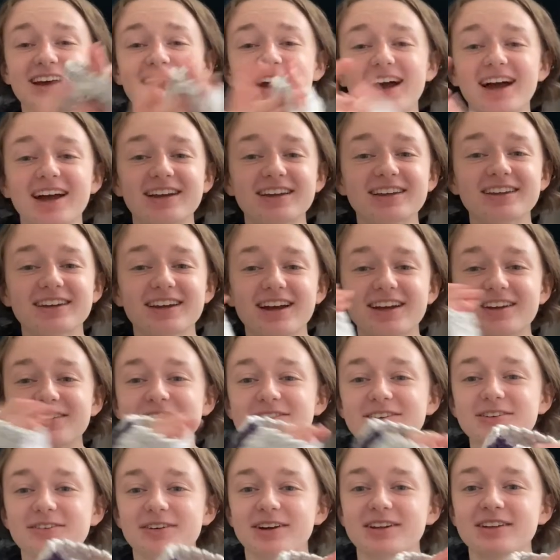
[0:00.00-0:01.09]
I, I don't
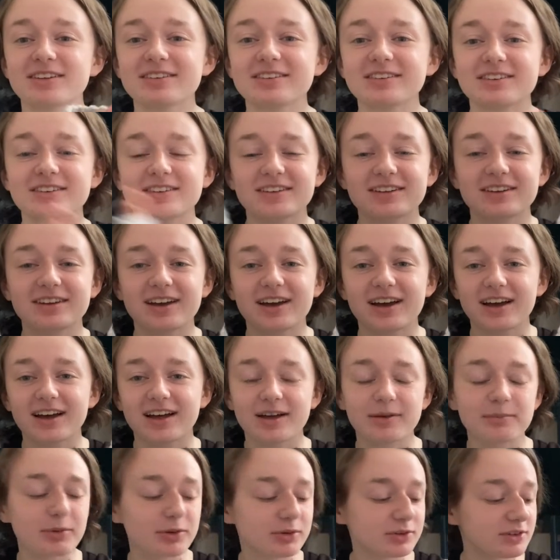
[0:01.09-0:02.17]
know, I just, uh,
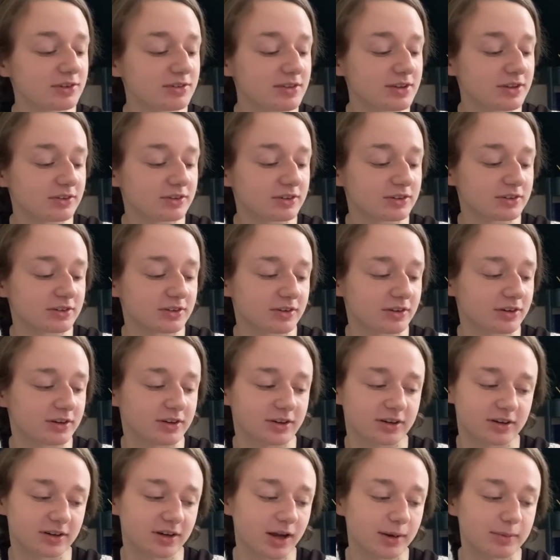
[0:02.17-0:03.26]
most of these yarns
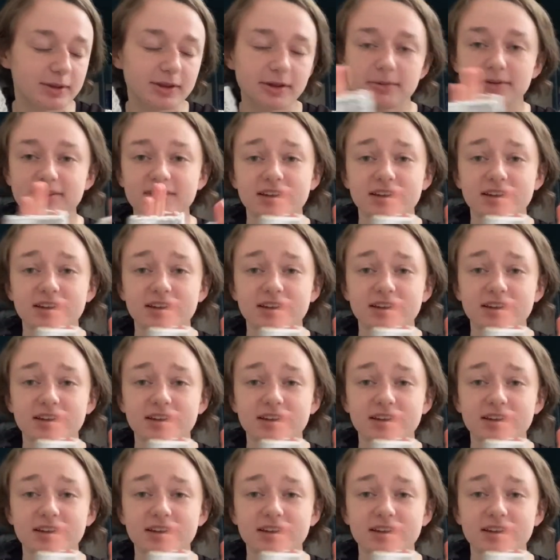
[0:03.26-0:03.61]
are Hobby Lobbies.